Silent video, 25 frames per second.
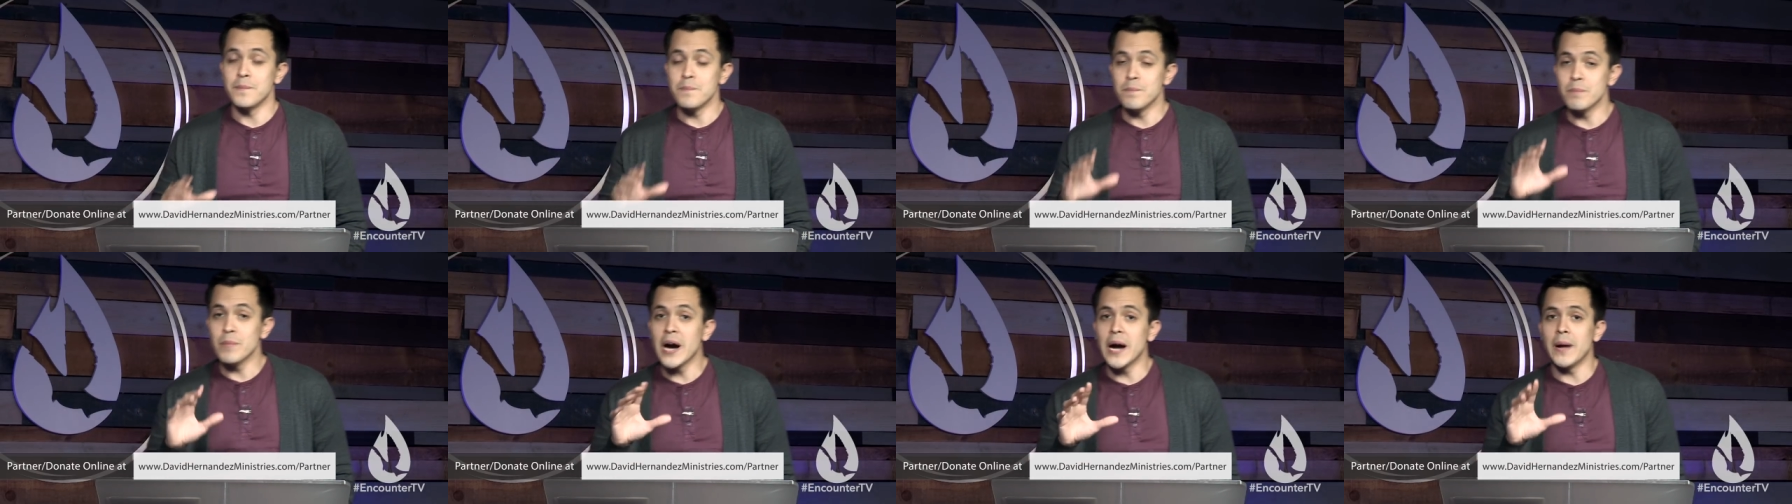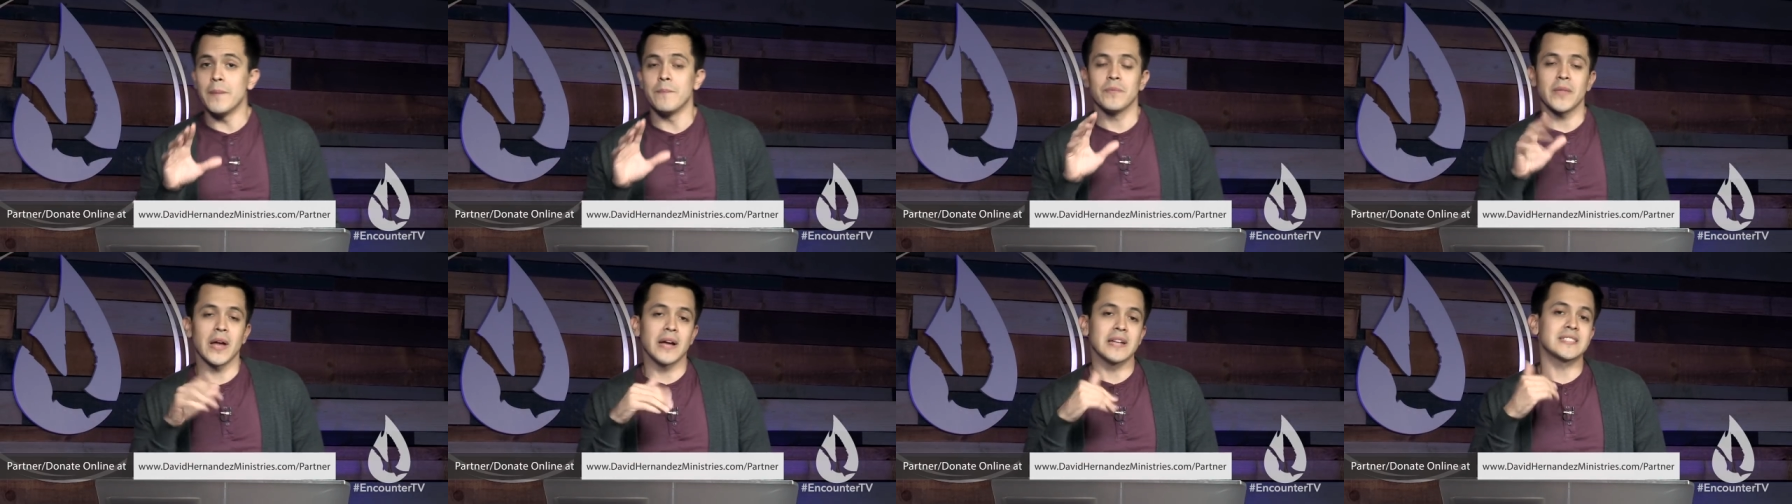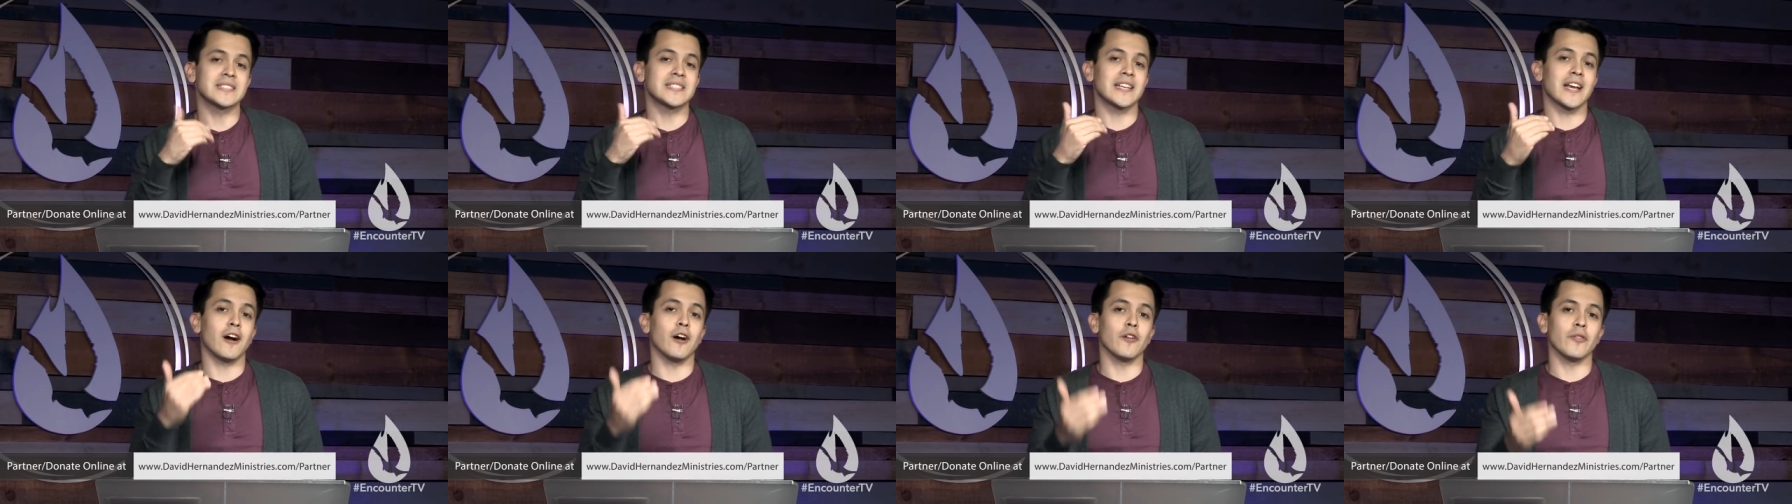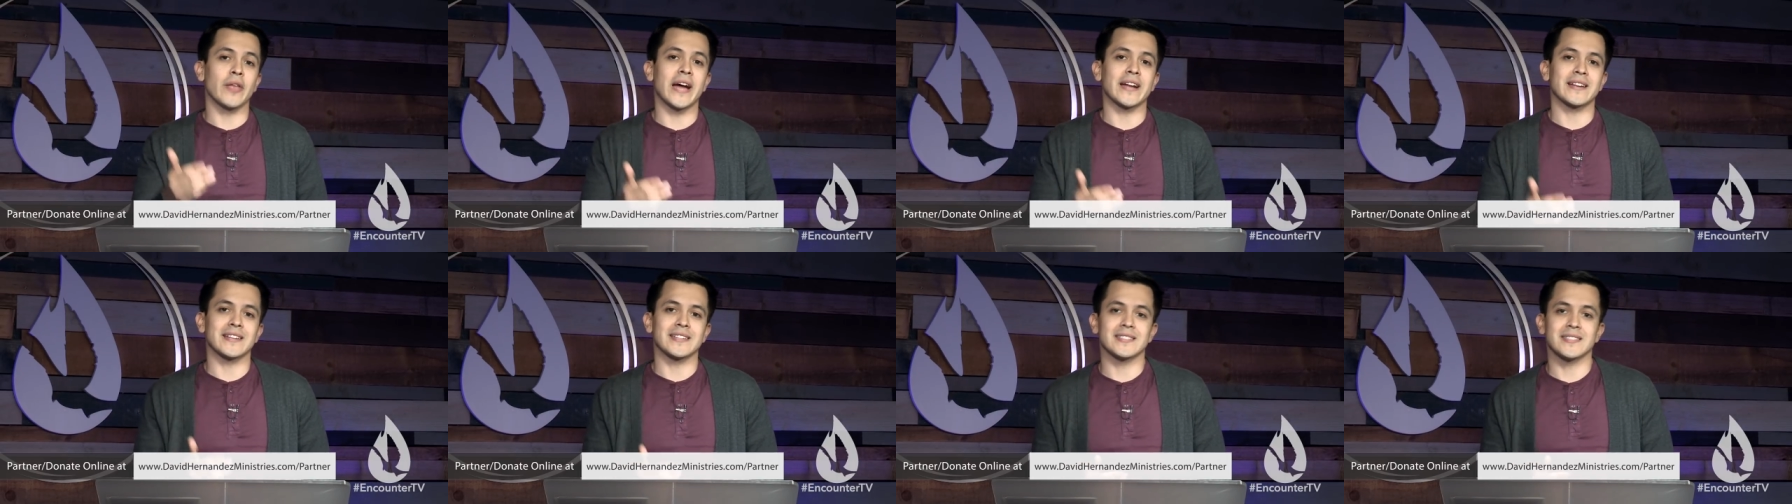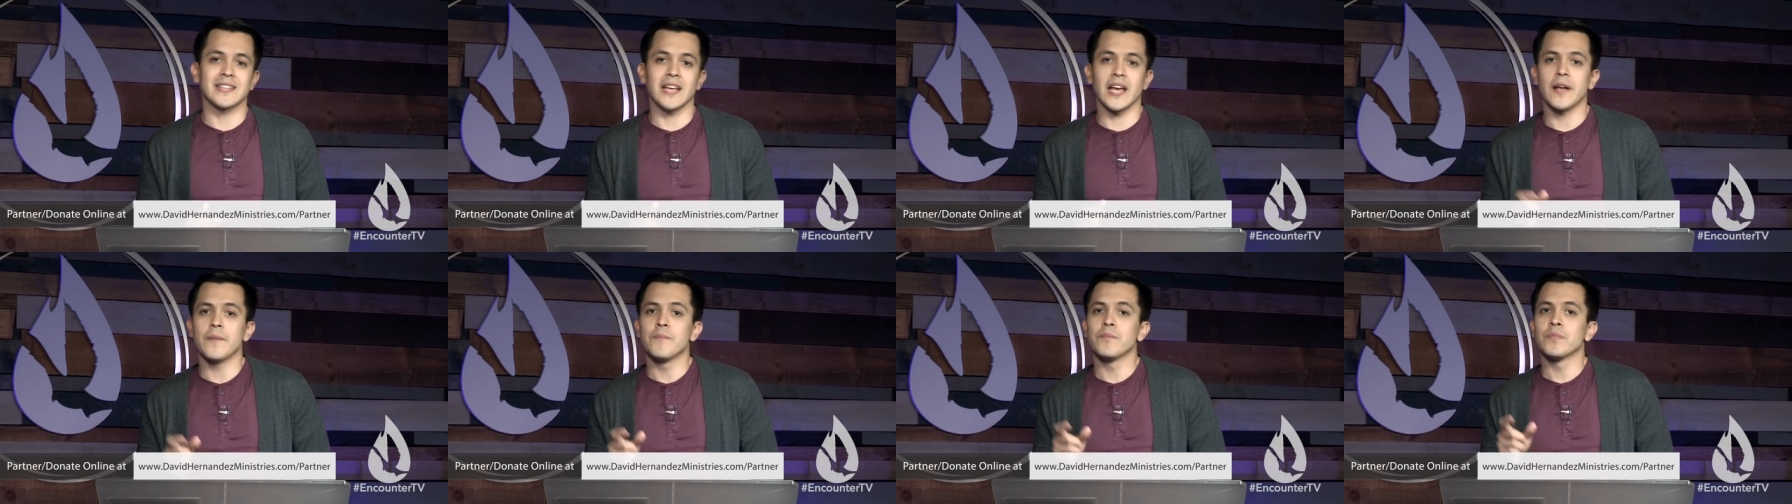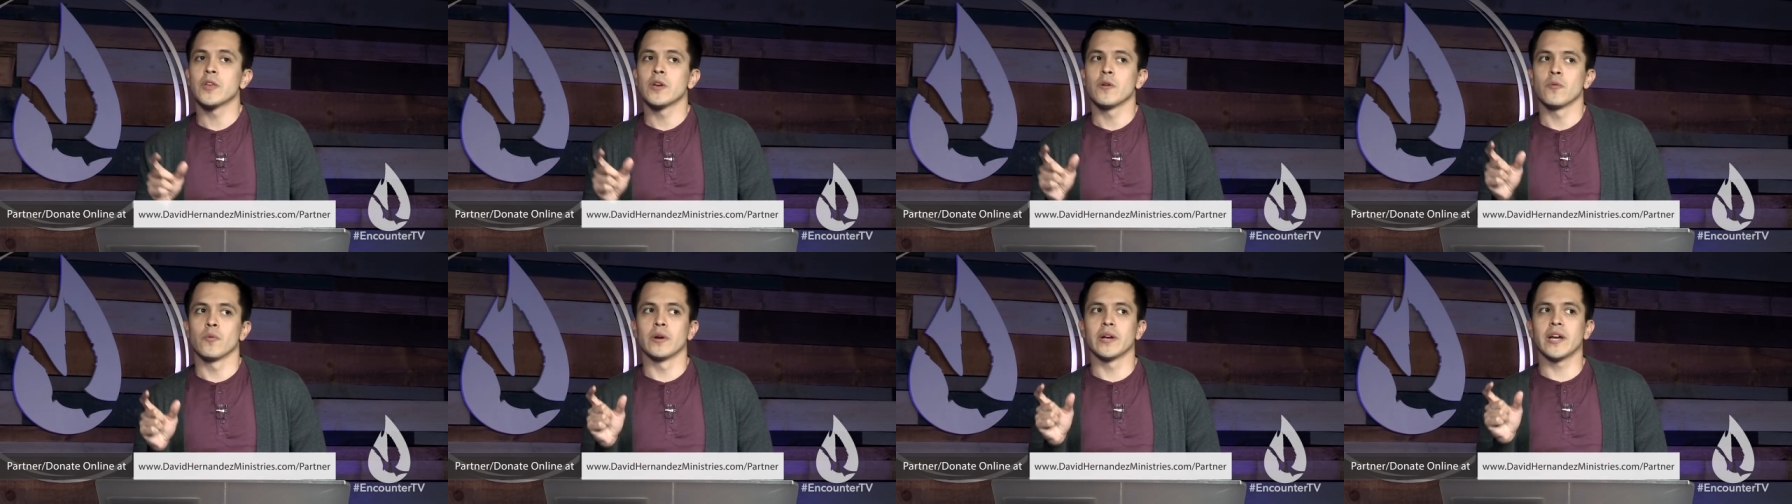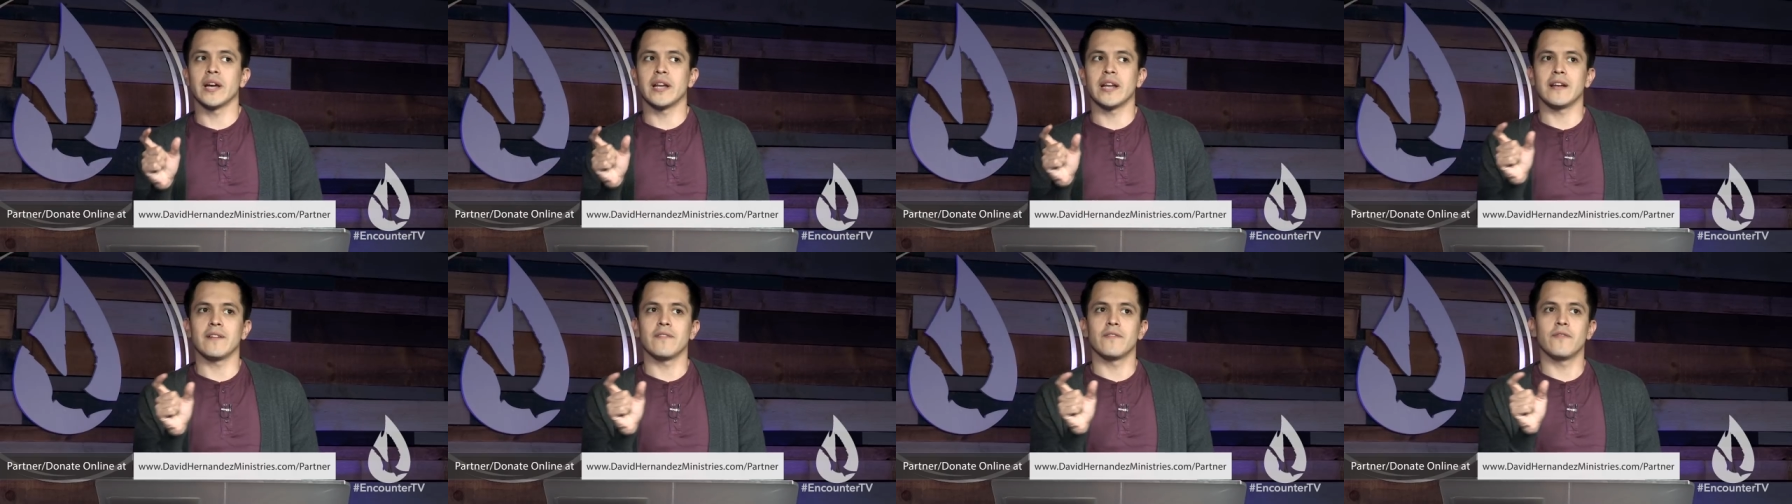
But I say all that to say we're getting